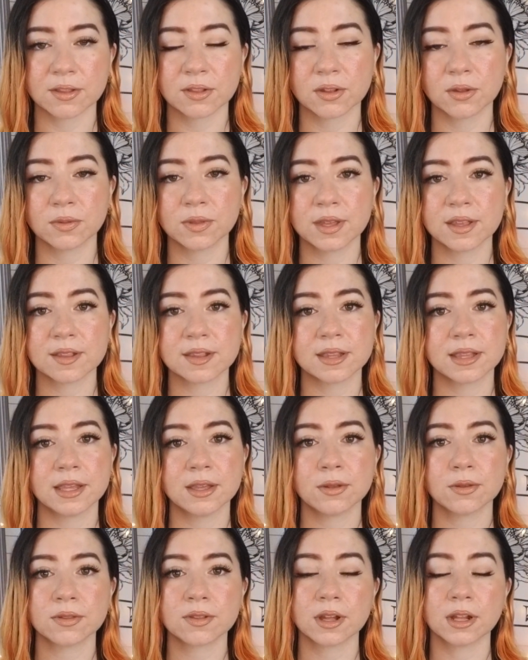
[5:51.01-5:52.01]
So this
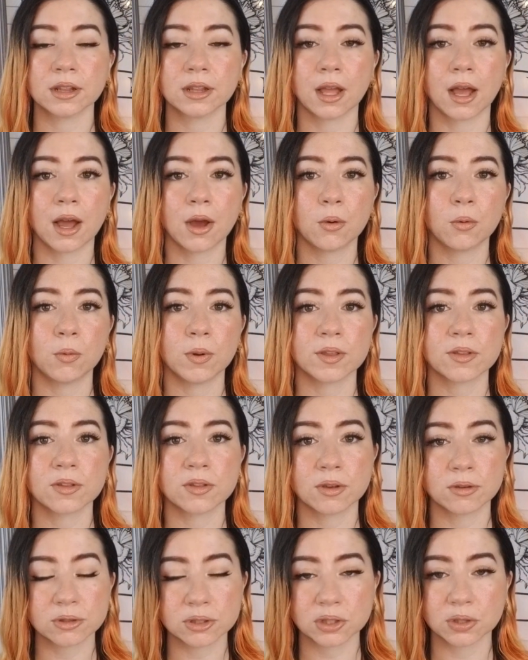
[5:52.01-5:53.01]
deals a lot with
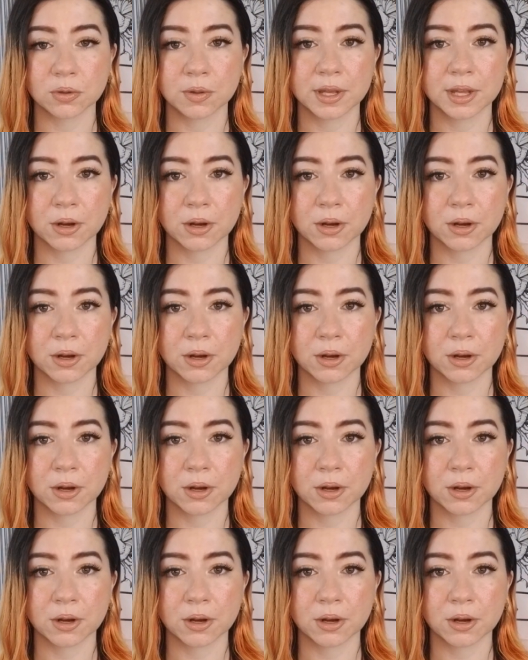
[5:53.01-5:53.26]
social